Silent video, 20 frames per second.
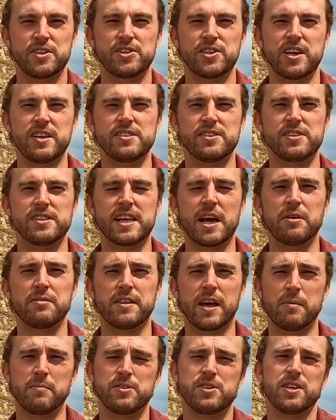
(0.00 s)
Cheers to
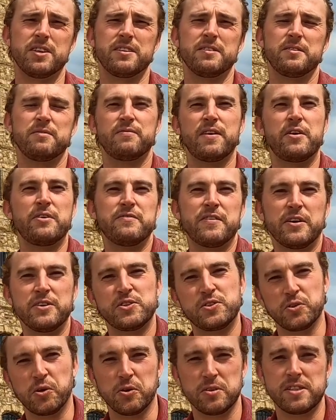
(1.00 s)
Southampton. Very, very
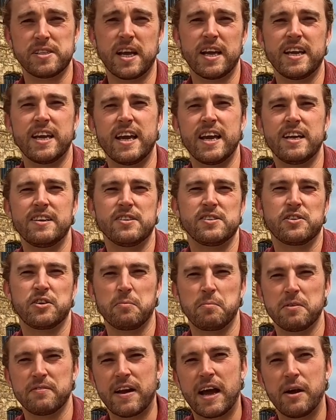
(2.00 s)
short stay here, just a
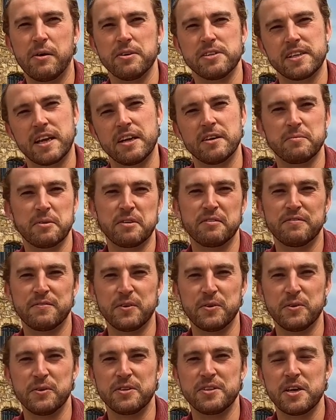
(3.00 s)
couple of hours, get a bit of
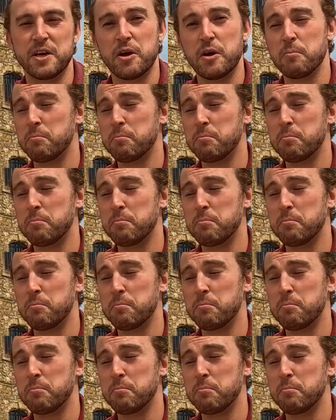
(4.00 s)
food.